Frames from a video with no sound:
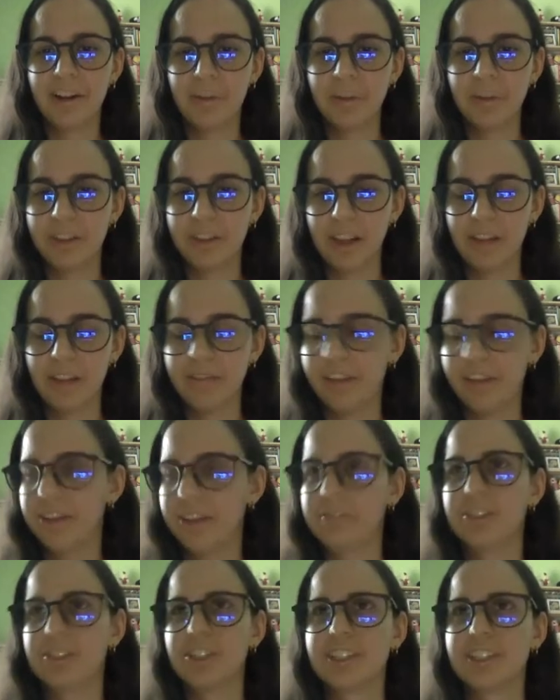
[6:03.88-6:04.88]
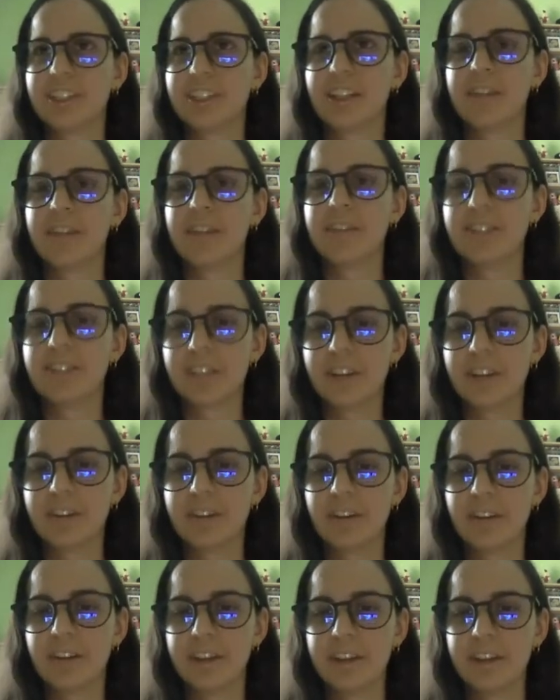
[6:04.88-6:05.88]
with love languages and love in
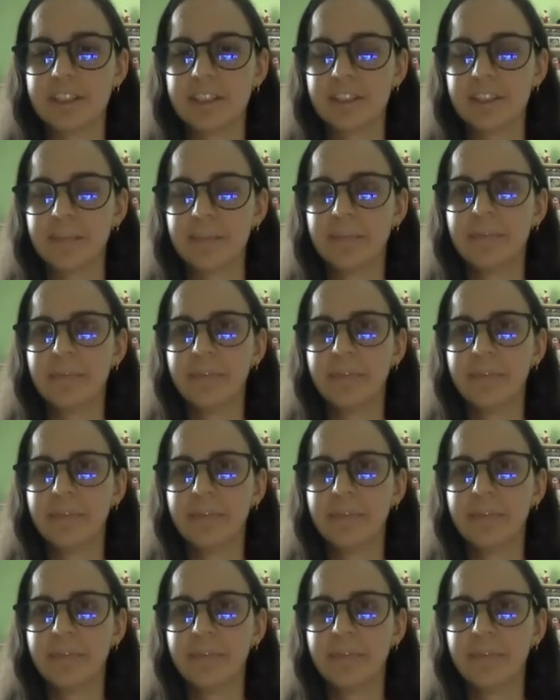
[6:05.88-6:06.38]
general, it's